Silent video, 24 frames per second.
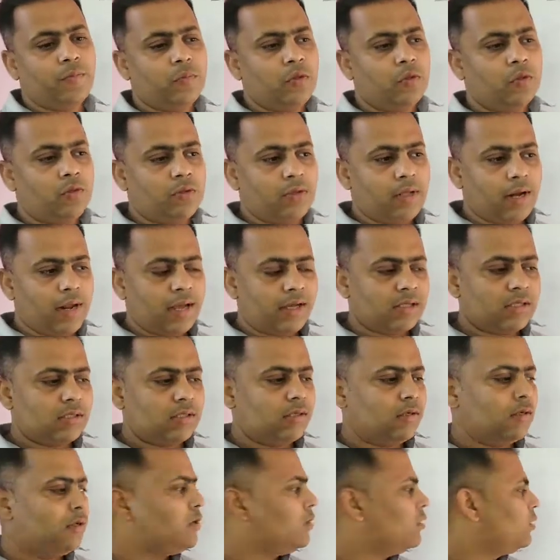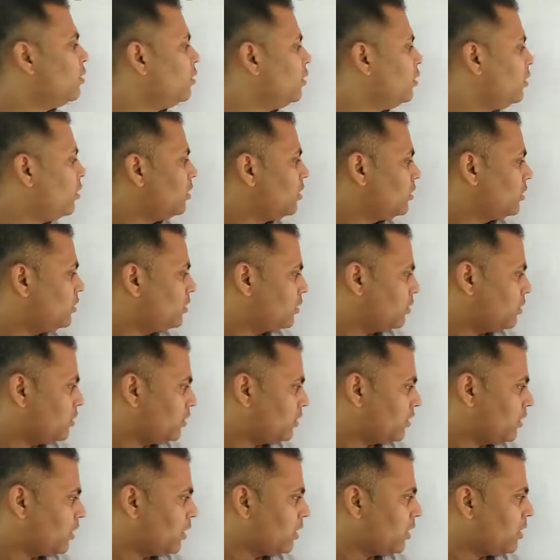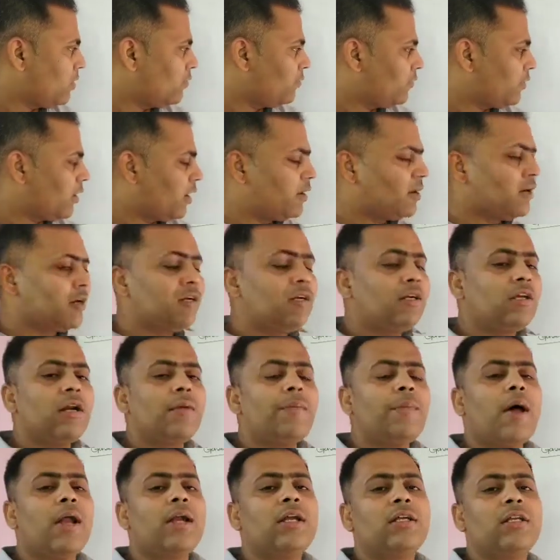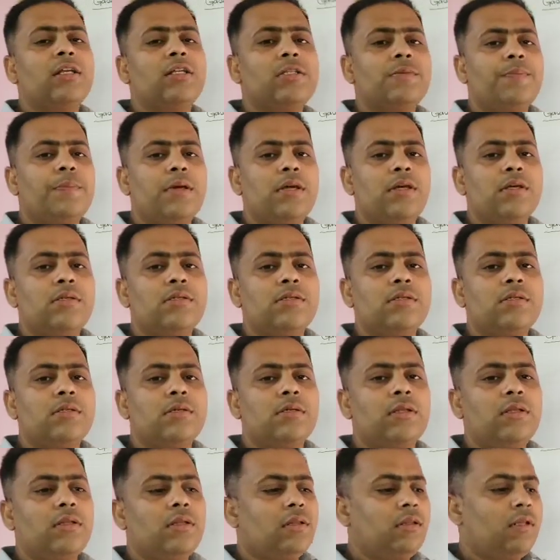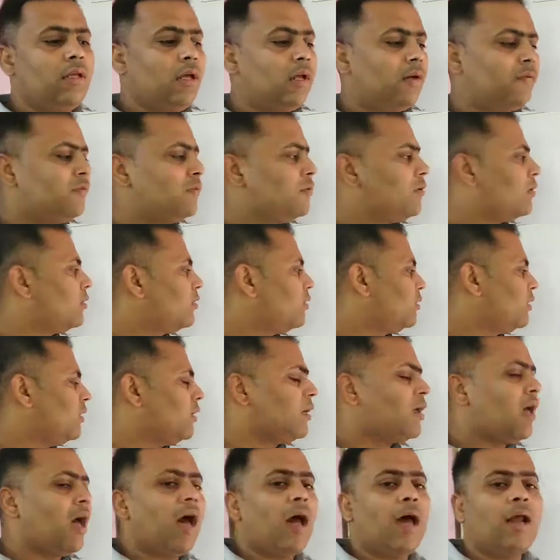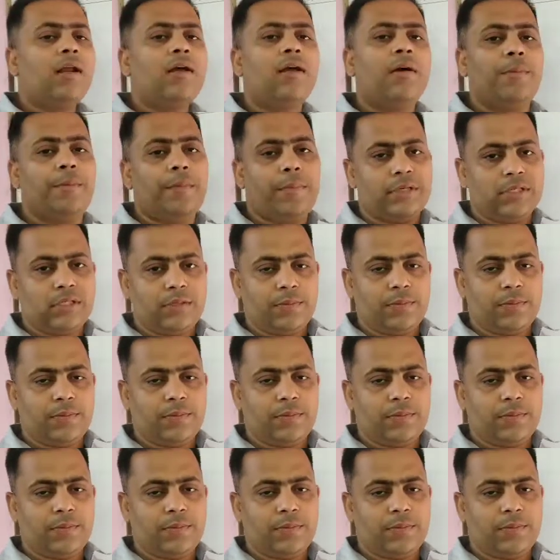The next, they have greater interparticle space, therefore they are compressible.